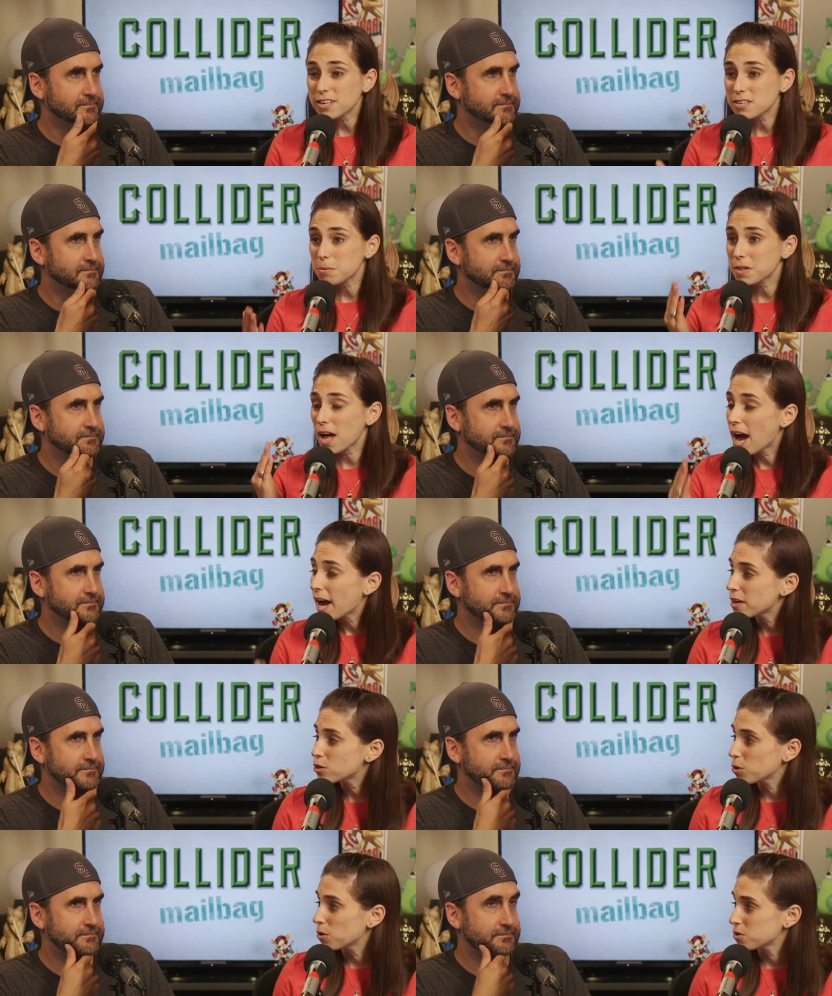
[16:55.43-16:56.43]
Speaker 1: at some of the
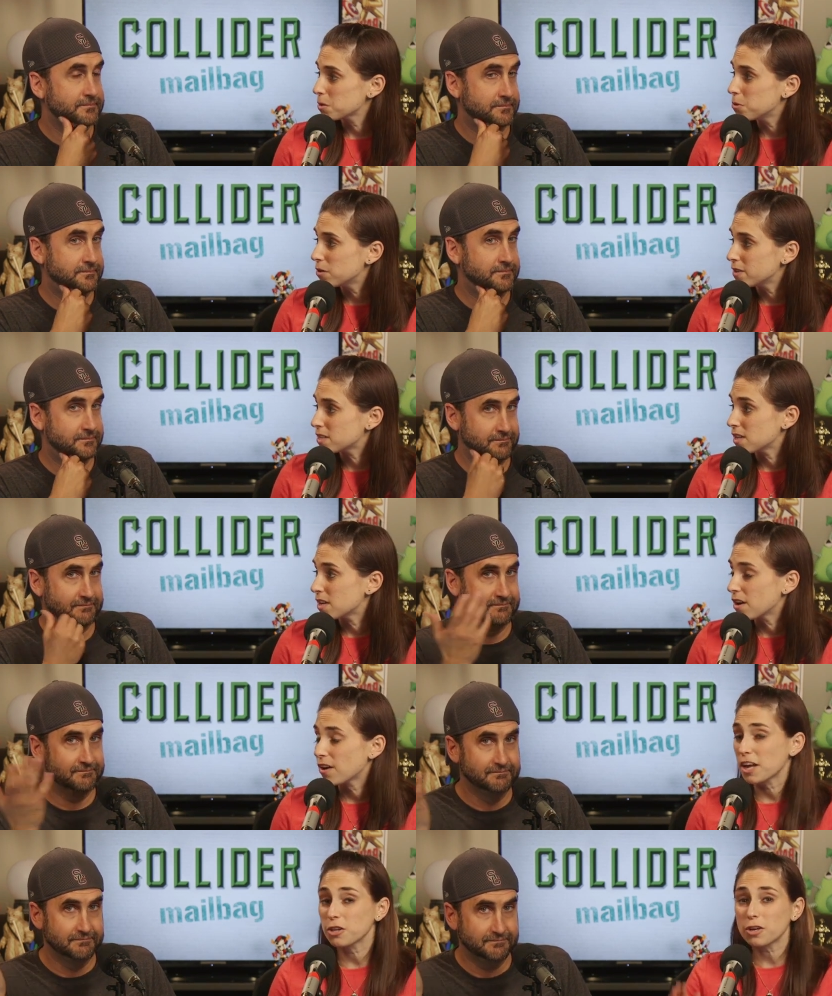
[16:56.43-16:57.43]
highest grossing movies of the
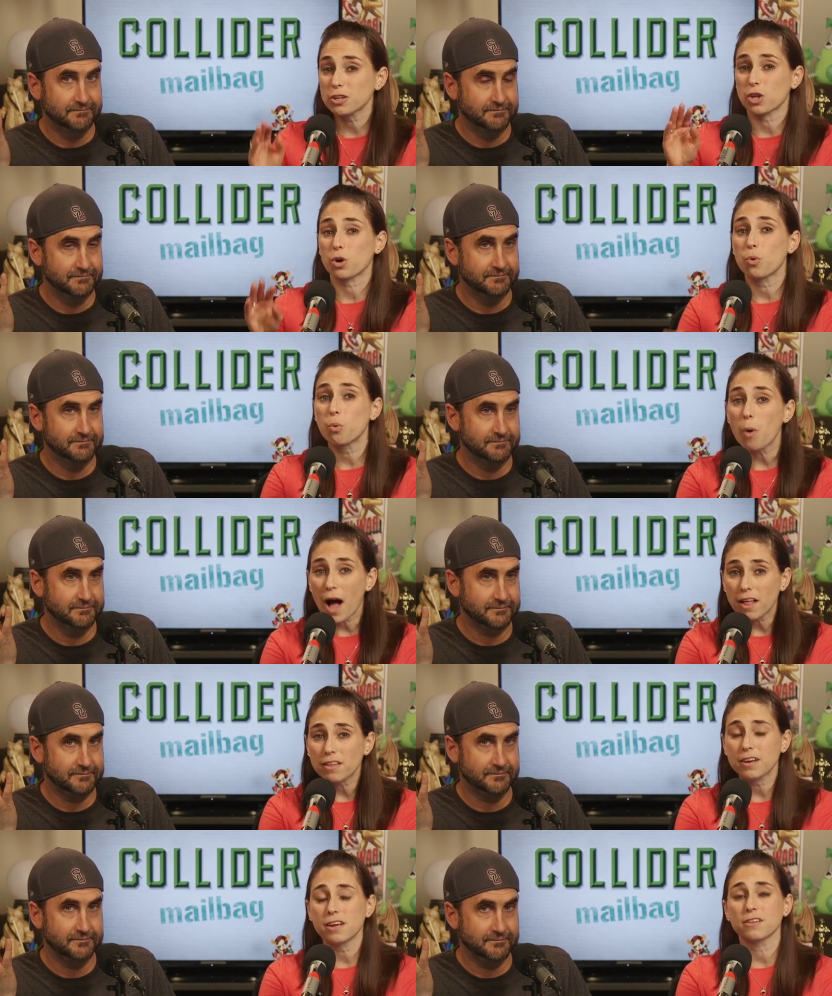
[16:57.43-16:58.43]
year and look at the
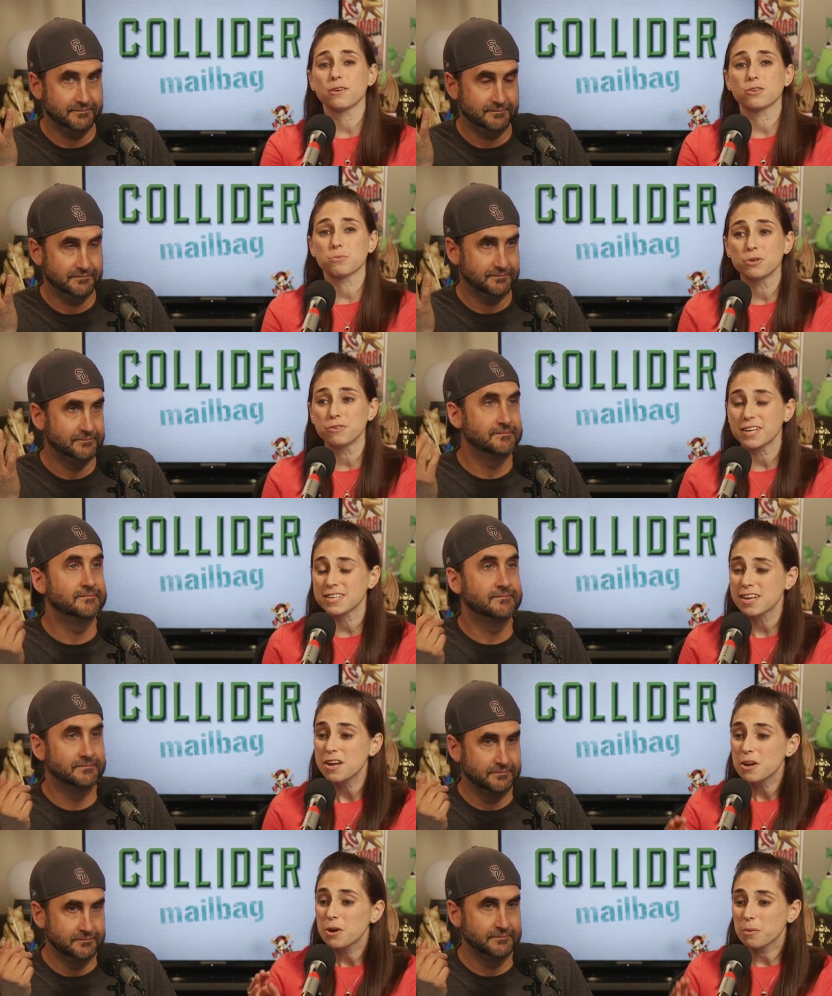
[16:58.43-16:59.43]
quality of those movies.
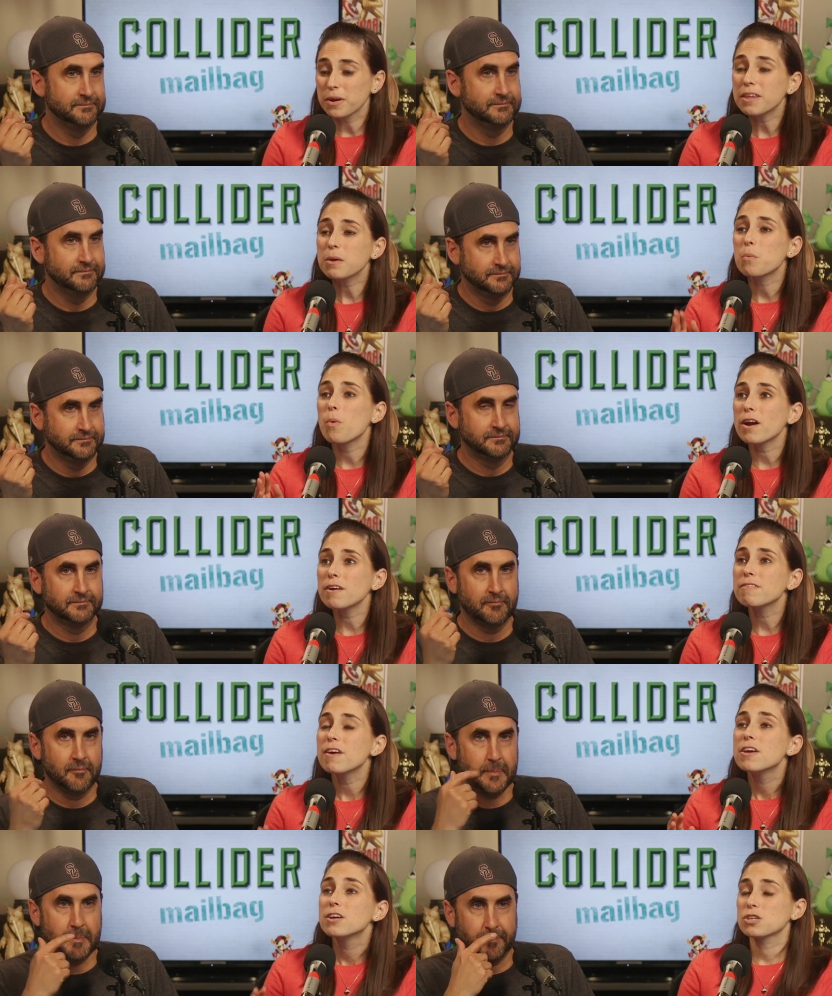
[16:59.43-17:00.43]
Really, one of...
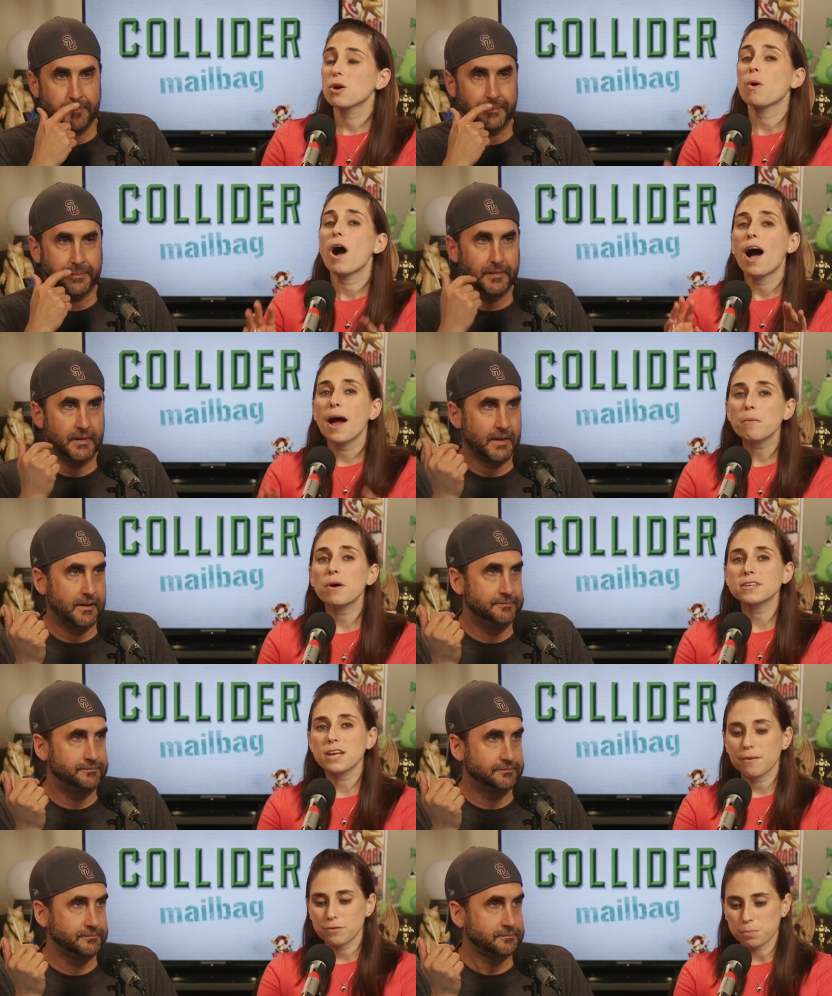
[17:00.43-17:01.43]
So I walked
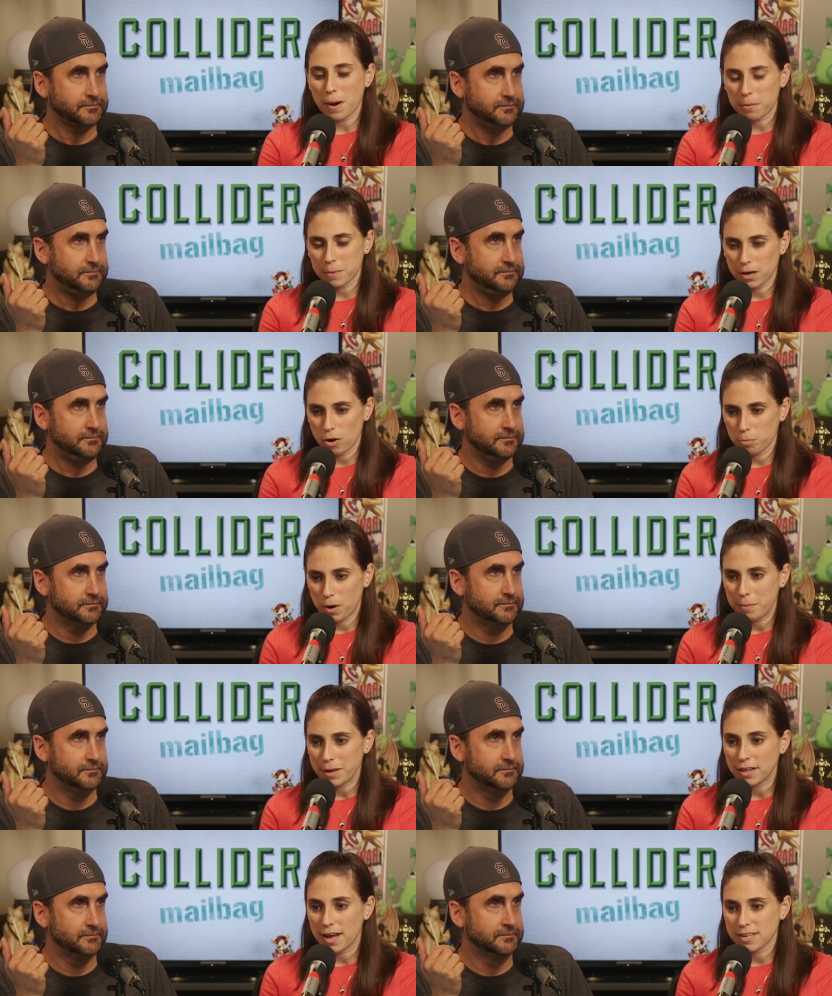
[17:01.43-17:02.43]
out of Spider-Man
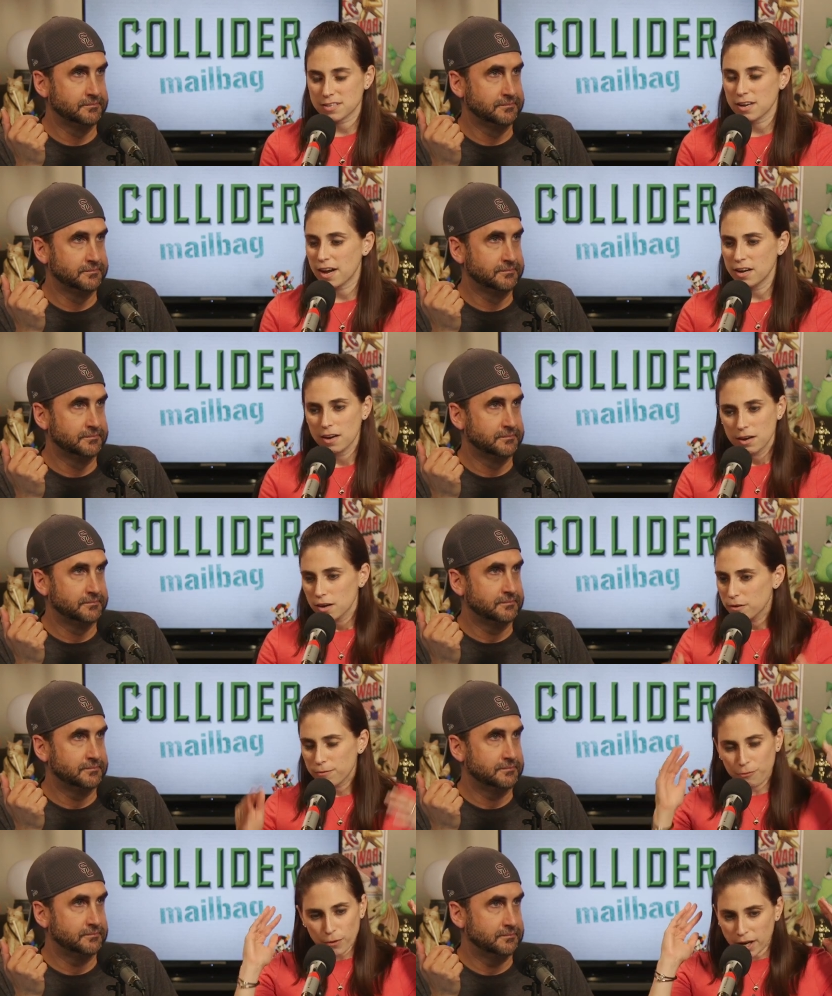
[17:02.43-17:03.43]
Homecoming last night
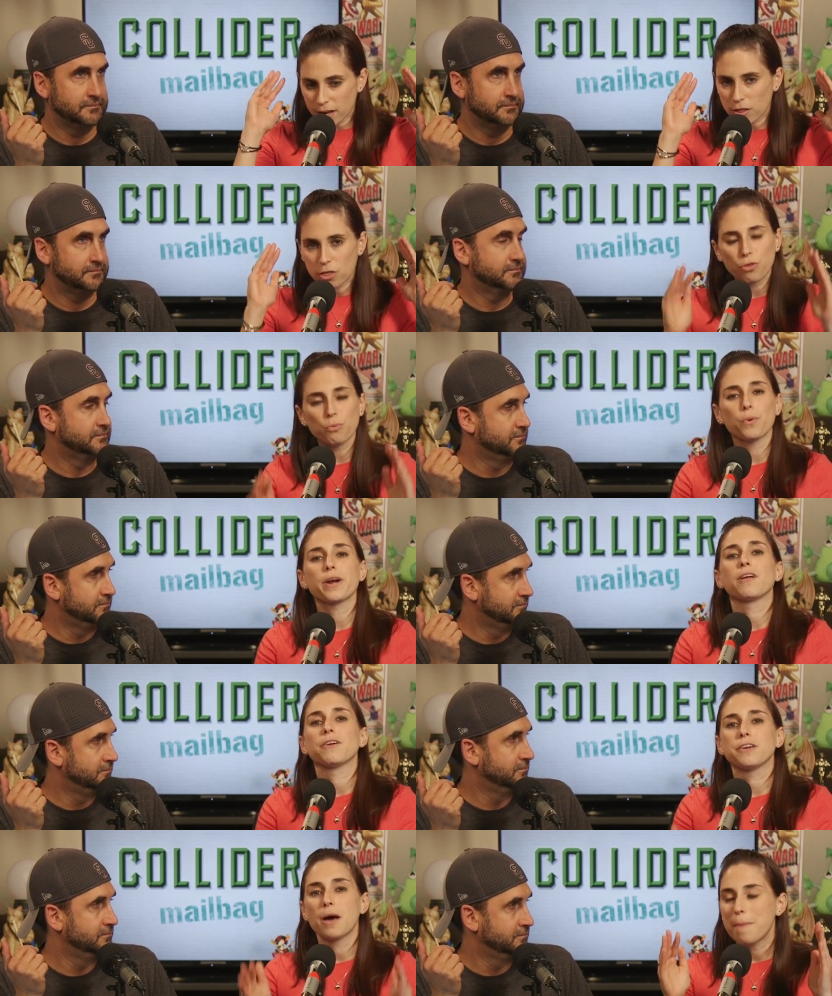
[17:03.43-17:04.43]
freaking
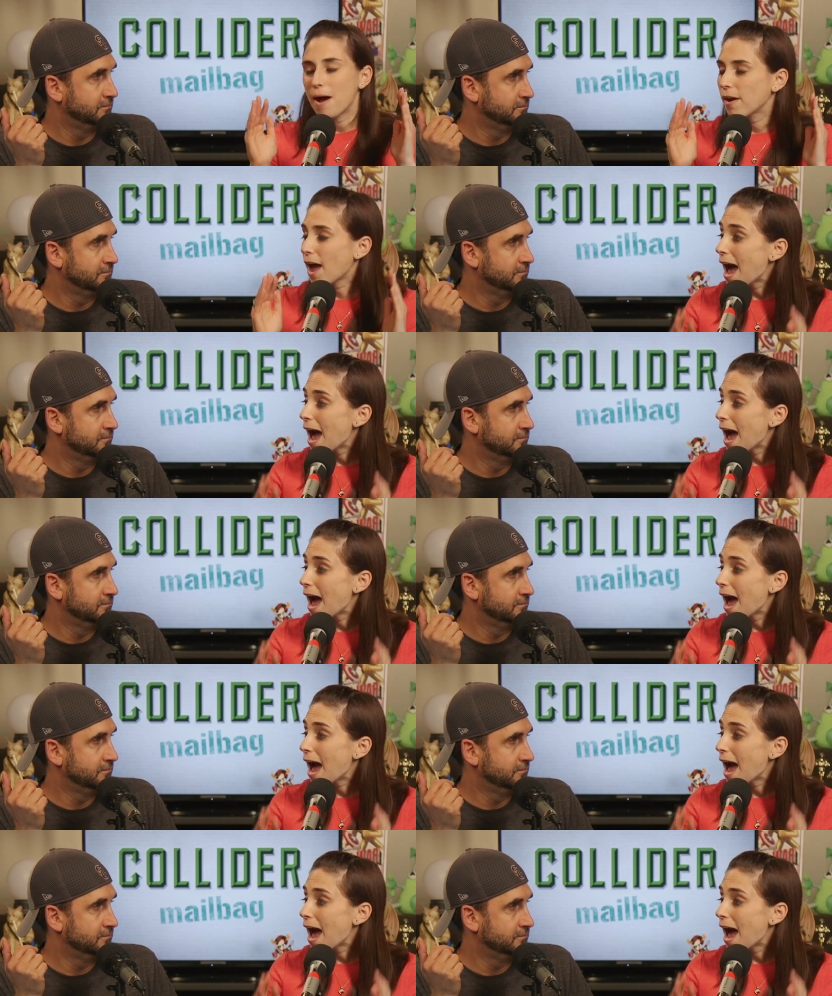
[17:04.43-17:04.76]
thrilled about